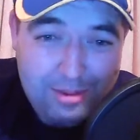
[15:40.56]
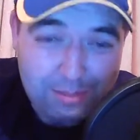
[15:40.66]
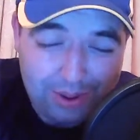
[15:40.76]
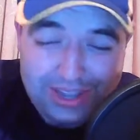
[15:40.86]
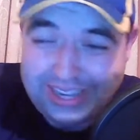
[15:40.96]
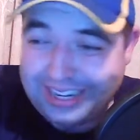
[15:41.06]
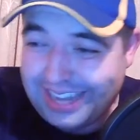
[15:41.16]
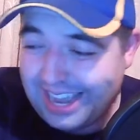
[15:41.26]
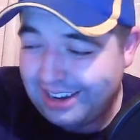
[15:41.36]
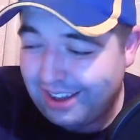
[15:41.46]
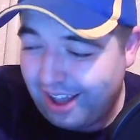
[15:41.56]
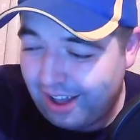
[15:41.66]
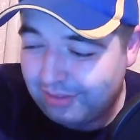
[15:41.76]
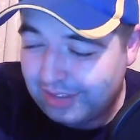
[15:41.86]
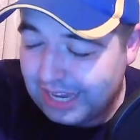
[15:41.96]
by the end
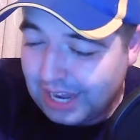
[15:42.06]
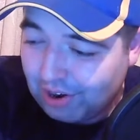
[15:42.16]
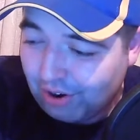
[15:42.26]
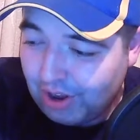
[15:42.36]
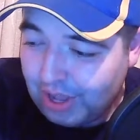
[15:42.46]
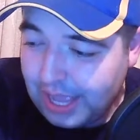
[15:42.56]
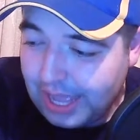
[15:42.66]
of the year.